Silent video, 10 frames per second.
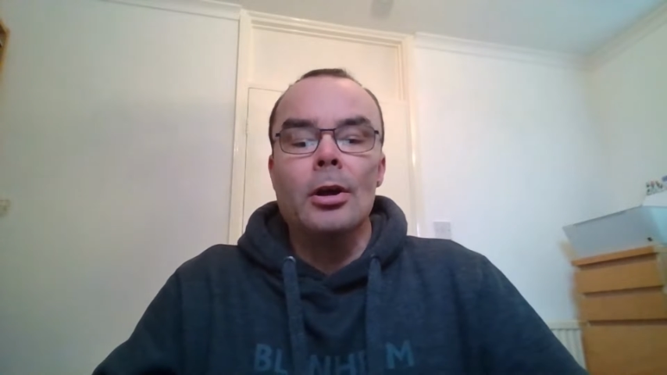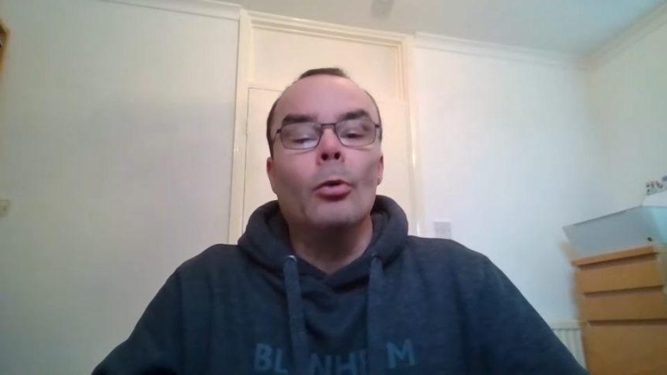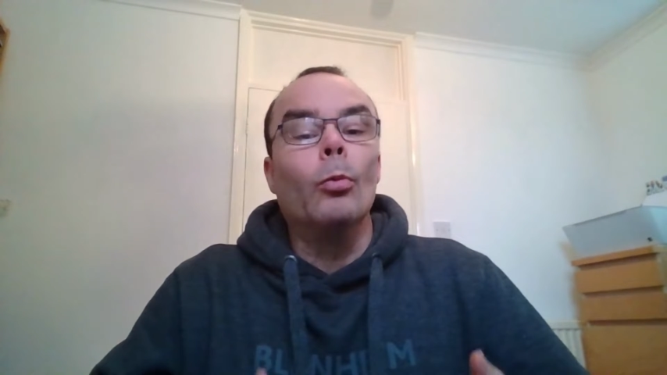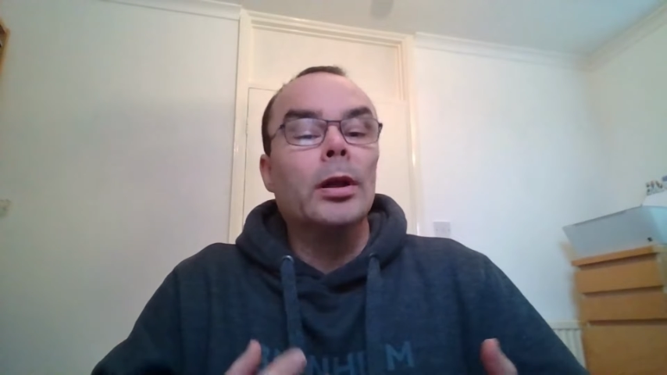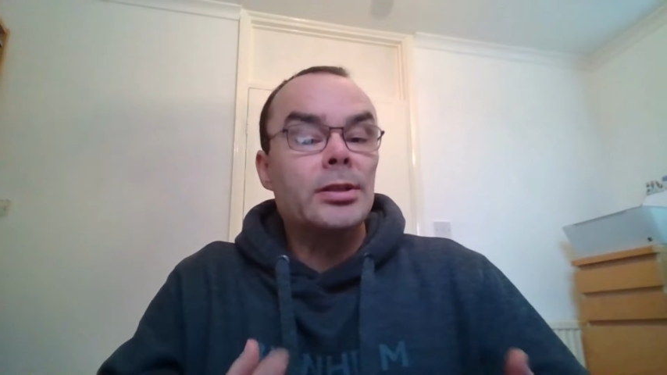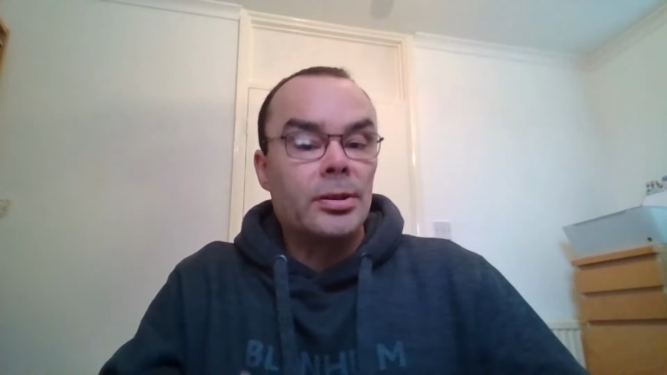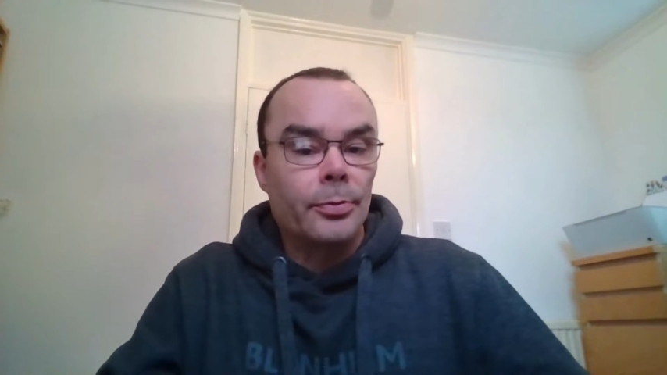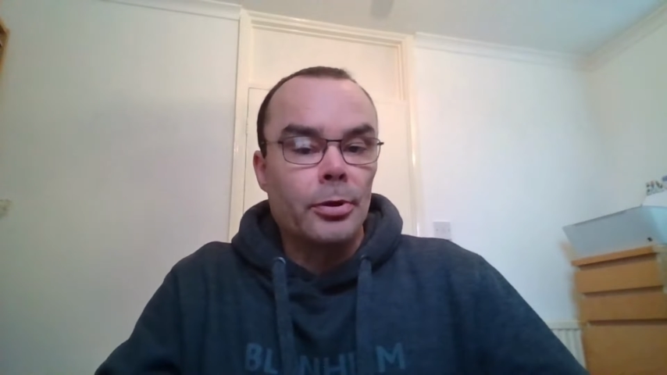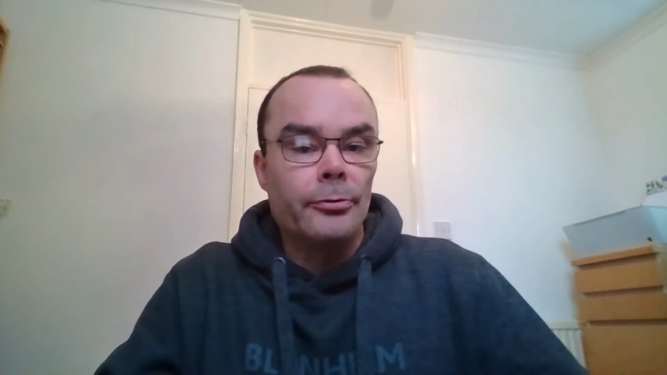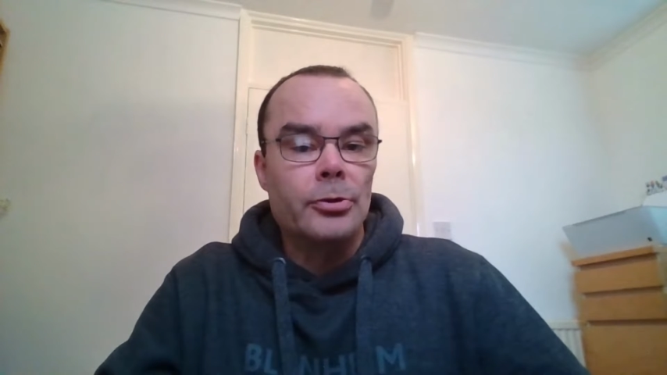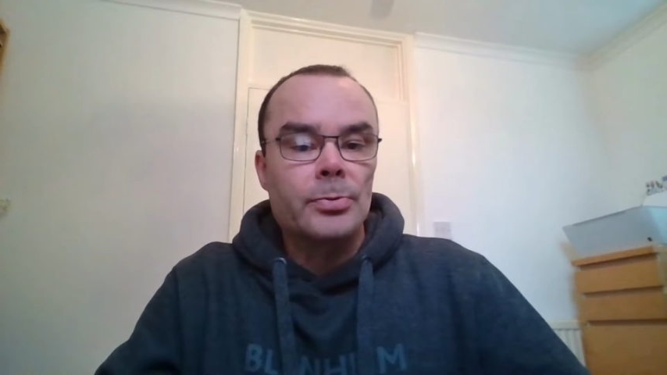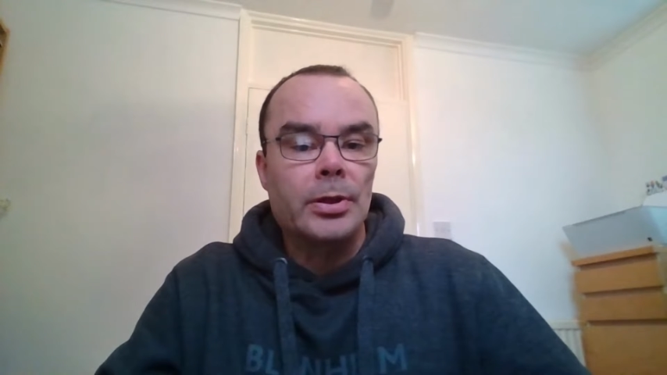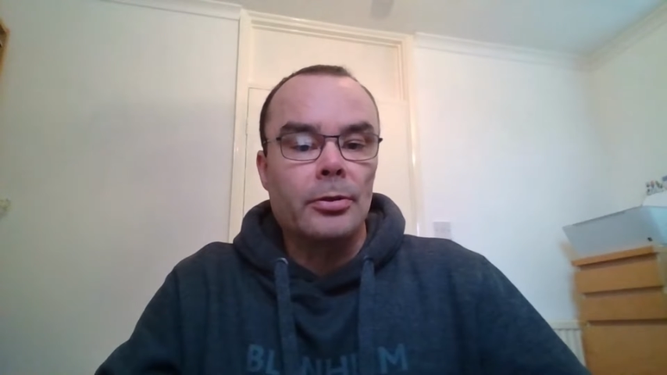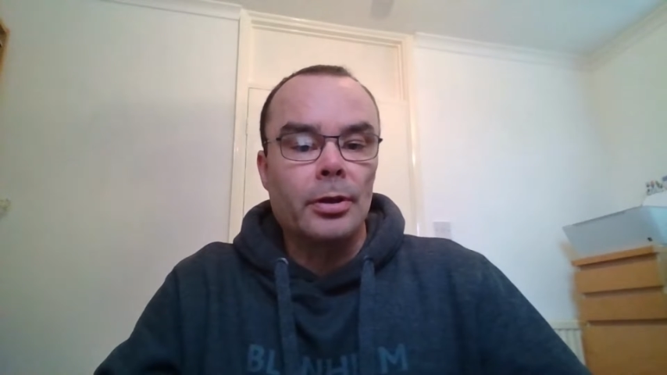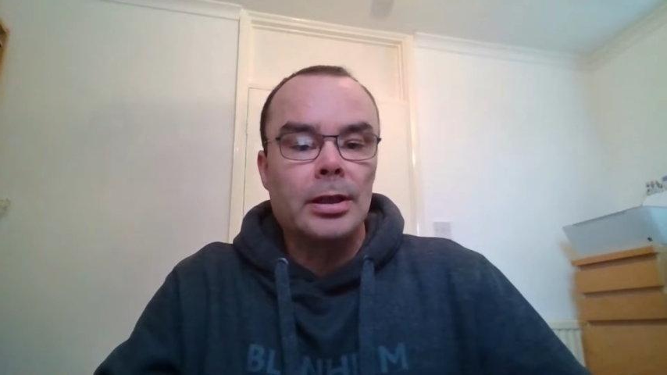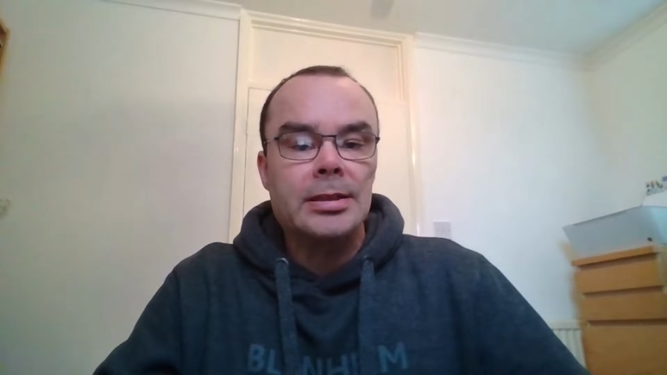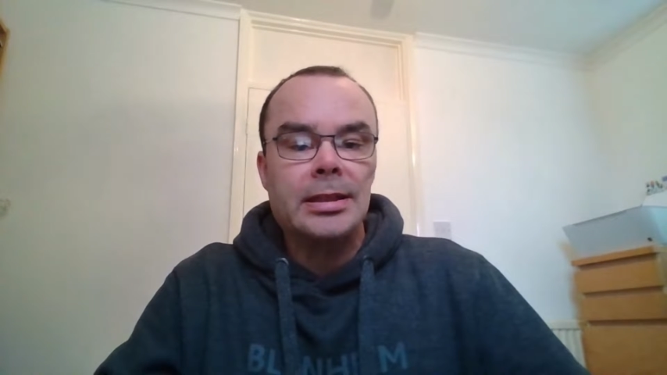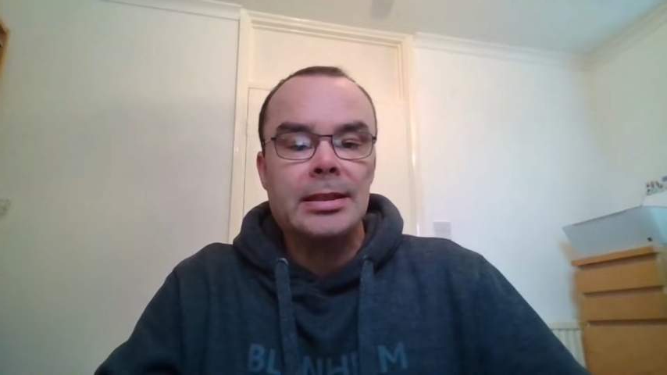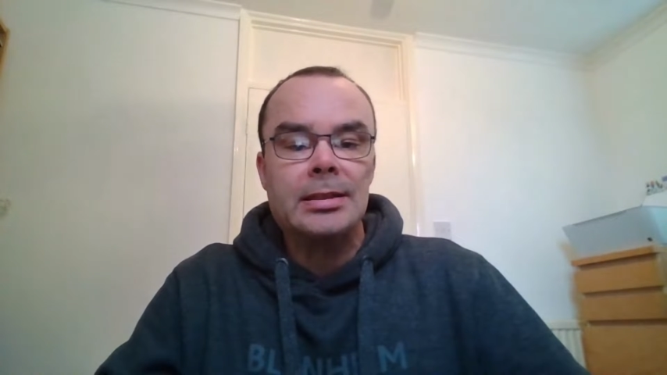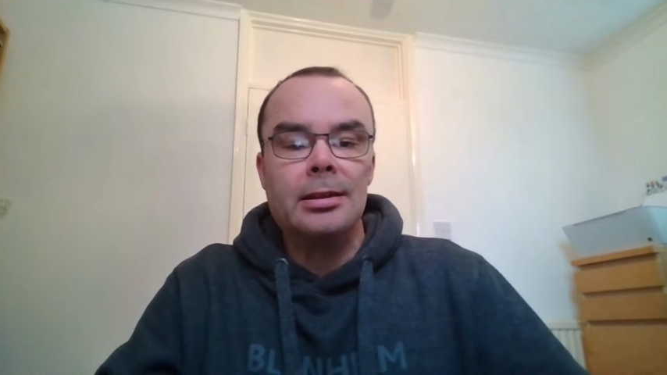once approval has been granted
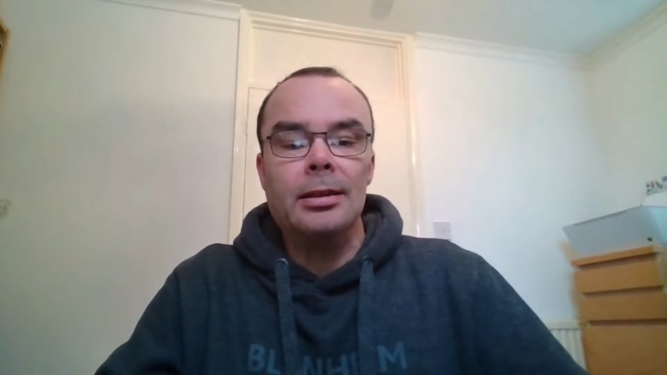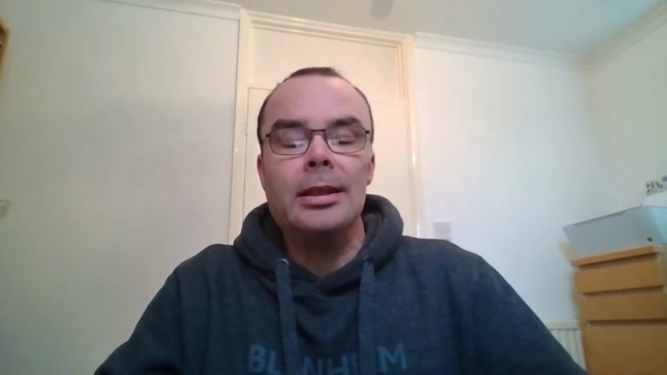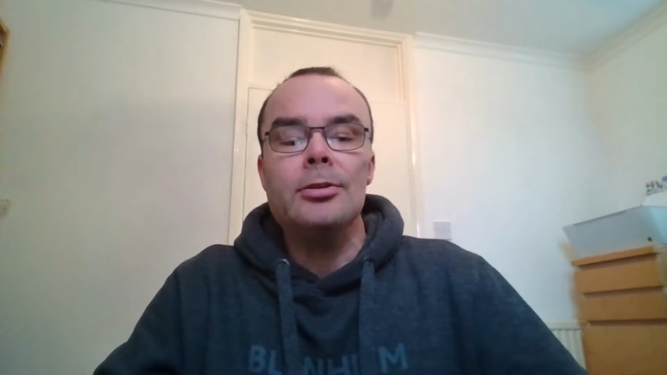internally,